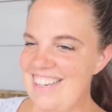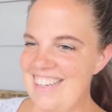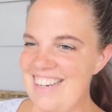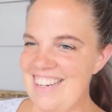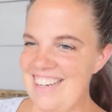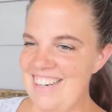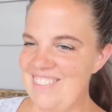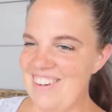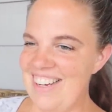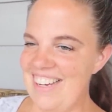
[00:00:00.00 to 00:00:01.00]
uh, yeah,
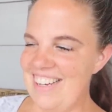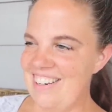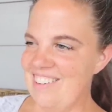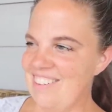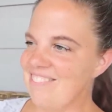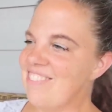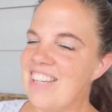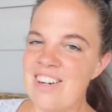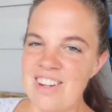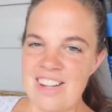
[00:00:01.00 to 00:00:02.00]
anyway, it
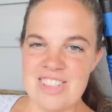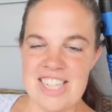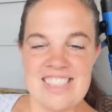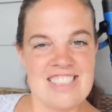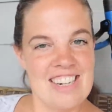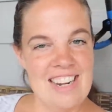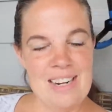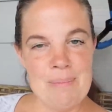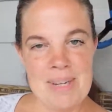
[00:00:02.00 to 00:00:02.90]
it'll all change tonight at